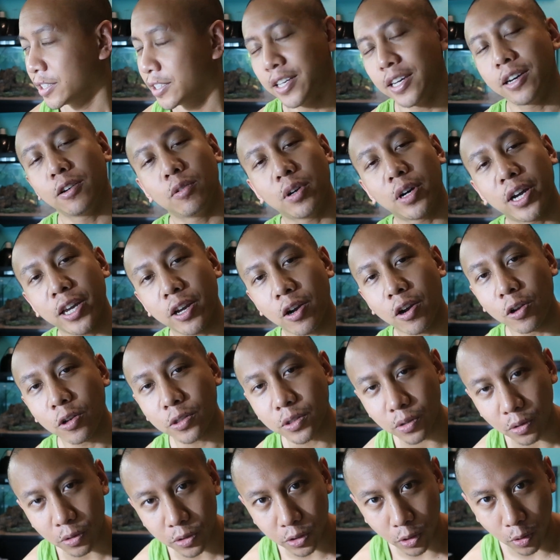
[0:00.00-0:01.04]
Now, I
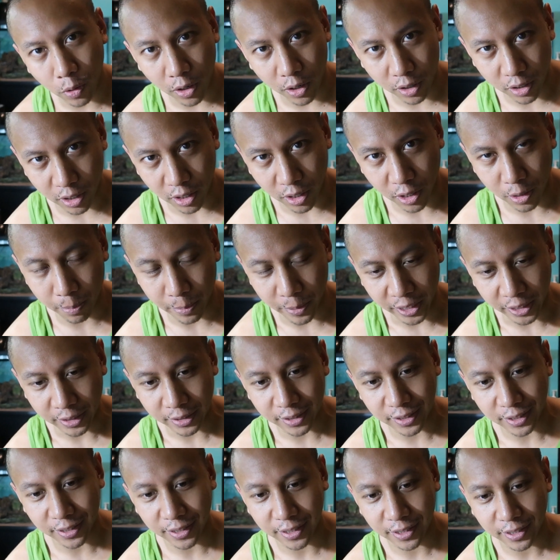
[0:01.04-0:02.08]
also saw a
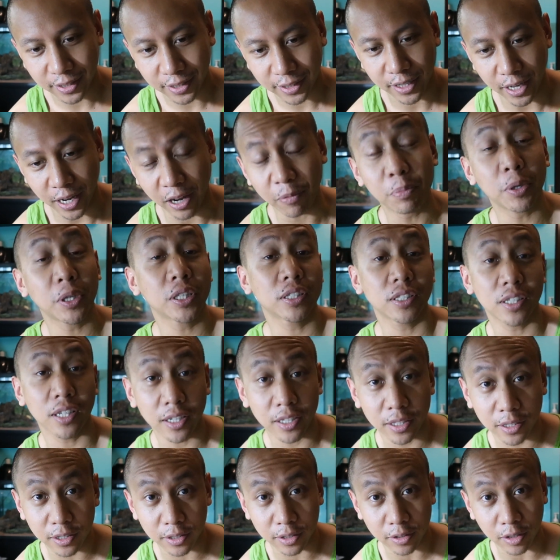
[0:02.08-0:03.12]
comment. I've been
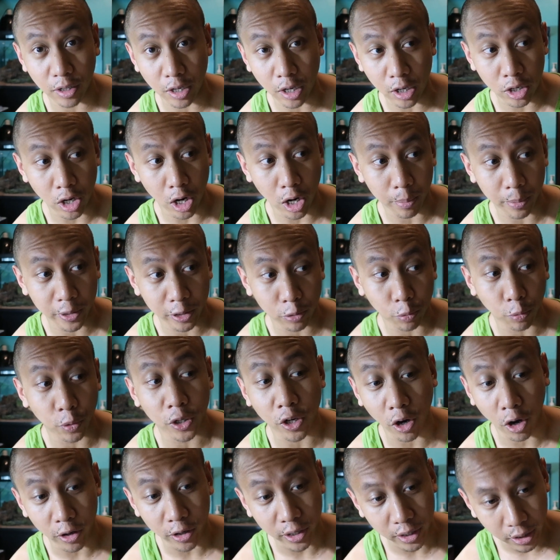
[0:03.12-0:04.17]
seeing a comment
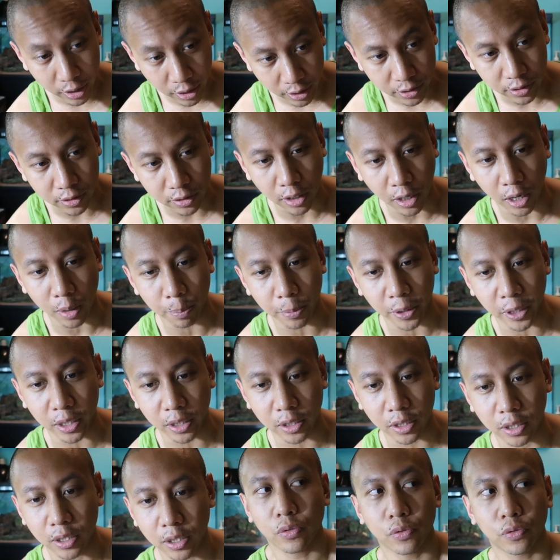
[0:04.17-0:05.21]
regarding this
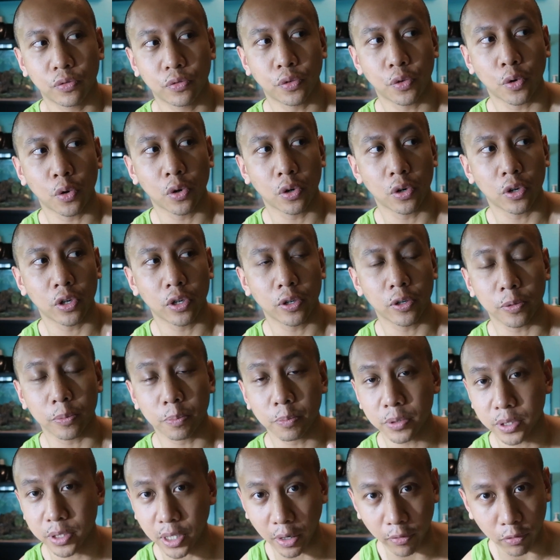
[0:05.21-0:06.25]
topic for
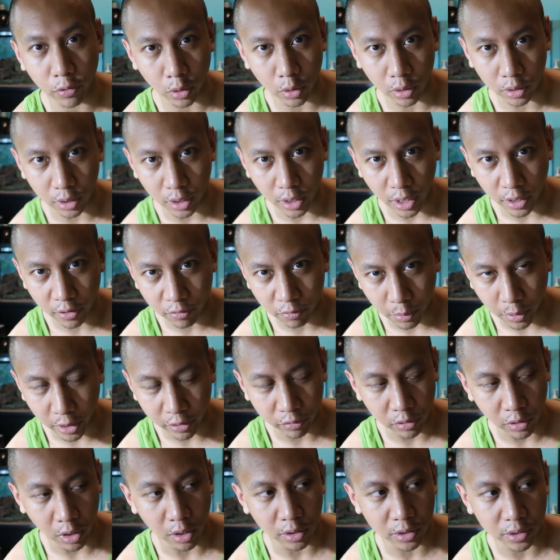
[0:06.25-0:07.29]
several of my
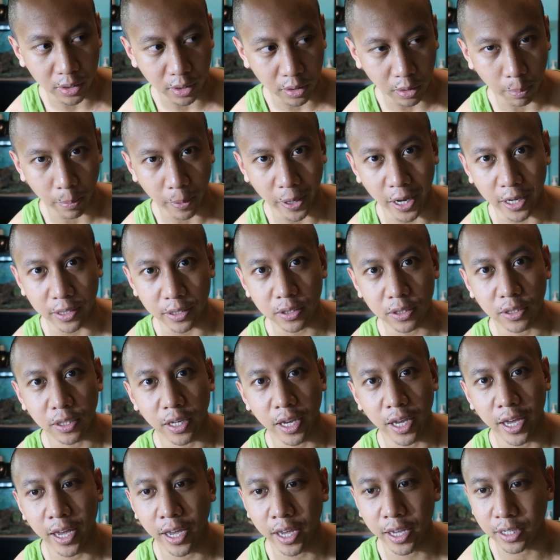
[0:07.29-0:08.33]
vlogs in the past.
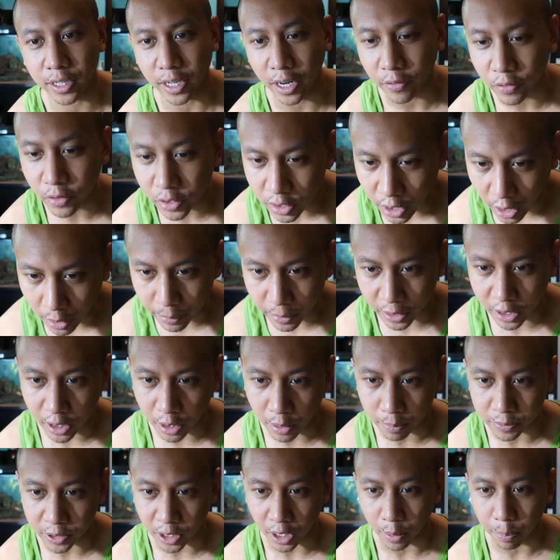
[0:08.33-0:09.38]
And every time it
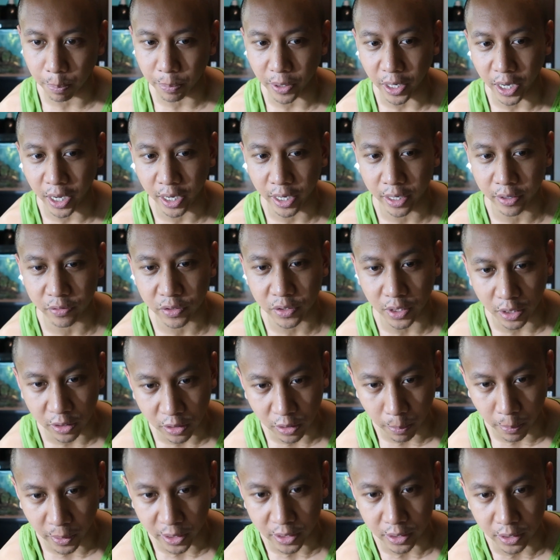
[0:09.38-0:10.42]
comes up, I've said
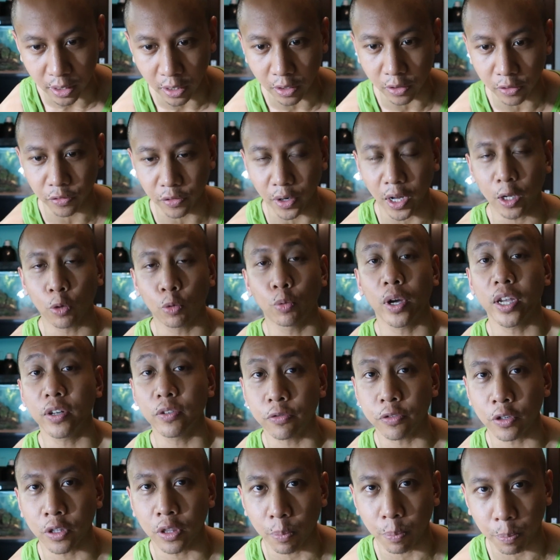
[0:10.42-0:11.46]
to myself, I'll
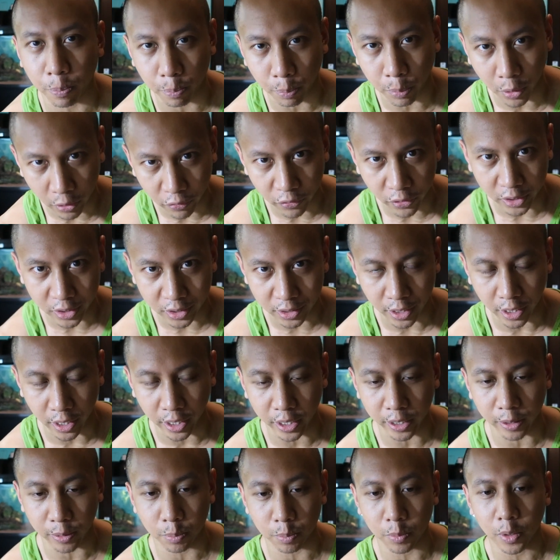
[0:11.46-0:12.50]
wait for the perfect
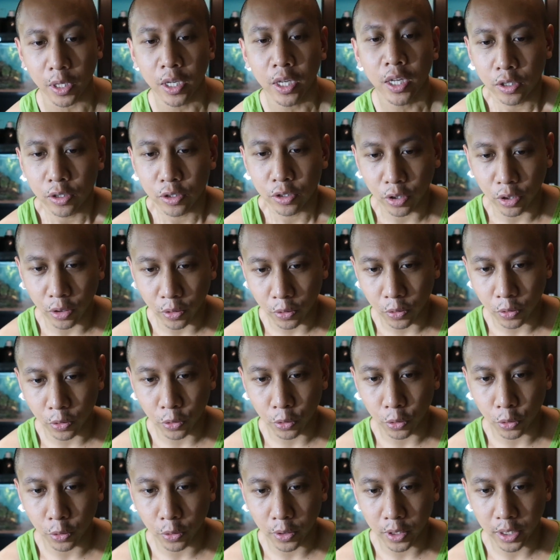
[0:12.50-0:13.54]
time
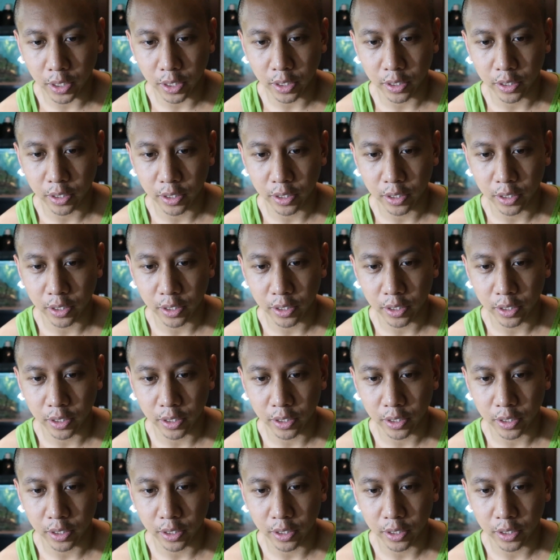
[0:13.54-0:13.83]
to